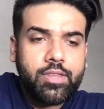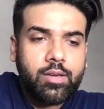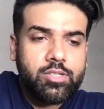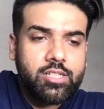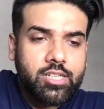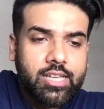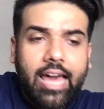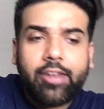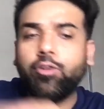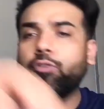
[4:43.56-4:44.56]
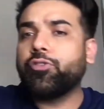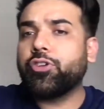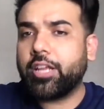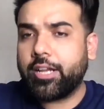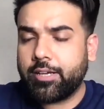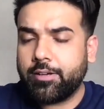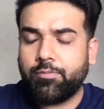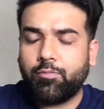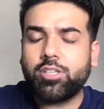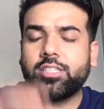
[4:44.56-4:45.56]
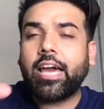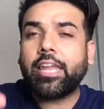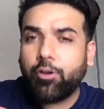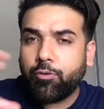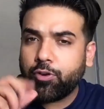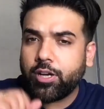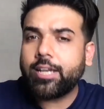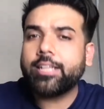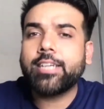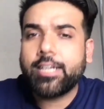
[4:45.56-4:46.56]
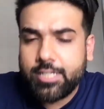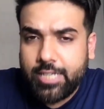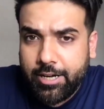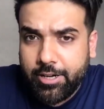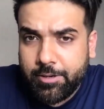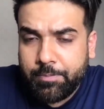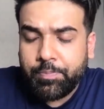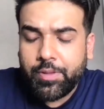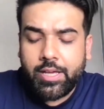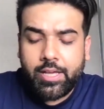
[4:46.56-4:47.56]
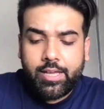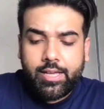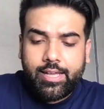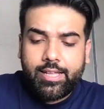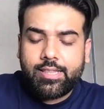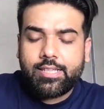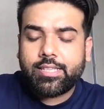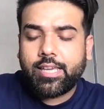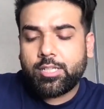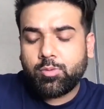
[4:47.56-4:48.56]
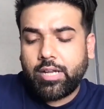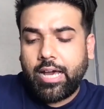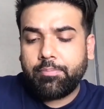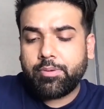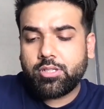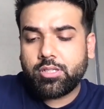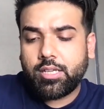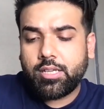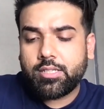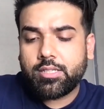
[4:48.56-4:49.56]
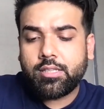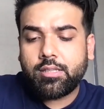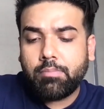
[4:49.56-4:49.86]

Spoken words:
There was a carry of trade. What is carry of trade? Let's understand it. In this case, what happens is the